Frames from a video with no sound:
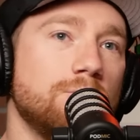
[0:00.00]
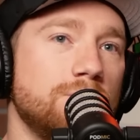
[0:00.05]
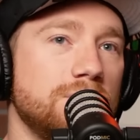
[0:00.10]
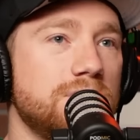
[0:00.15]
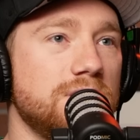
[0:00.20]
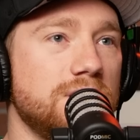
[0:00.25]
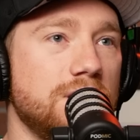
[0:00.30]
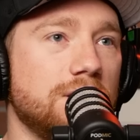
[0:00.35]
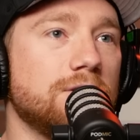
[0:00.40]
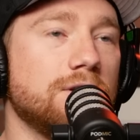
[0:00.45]

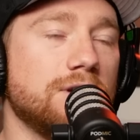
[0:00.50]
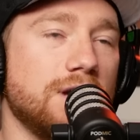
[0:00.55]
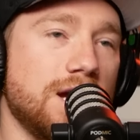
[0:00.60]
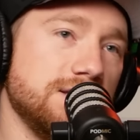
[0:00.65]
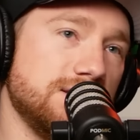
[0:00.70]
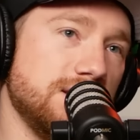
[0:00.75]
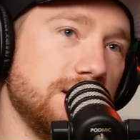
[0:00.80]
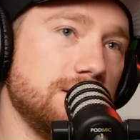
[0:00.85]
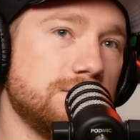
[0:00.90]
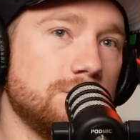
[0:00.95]
with the younger
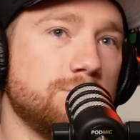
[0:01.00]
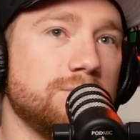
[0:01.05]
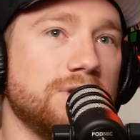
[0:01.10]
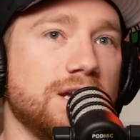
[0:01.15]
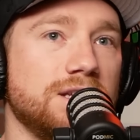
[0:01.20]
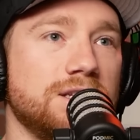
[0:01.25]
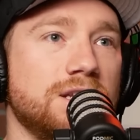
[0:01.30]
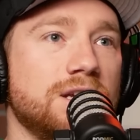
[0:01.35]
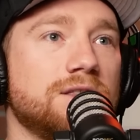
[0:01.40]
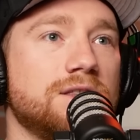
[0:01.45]
guys, like someone
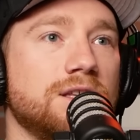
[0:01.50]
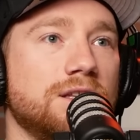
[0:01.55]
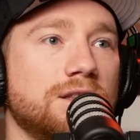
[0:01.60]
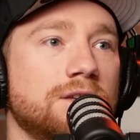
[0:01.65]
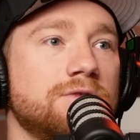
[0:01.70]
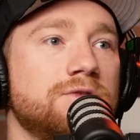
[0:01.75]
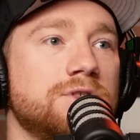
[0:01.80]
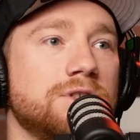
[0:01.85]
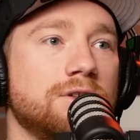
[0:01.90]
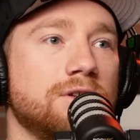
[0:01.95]
like Nick that
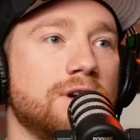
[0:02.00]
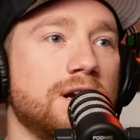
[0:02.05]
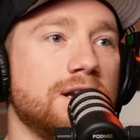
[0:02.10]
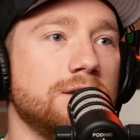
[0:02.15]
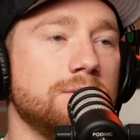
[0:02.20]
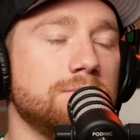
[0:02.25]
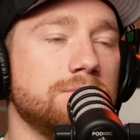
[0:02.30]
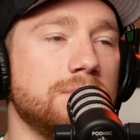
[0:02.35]
lives here, right,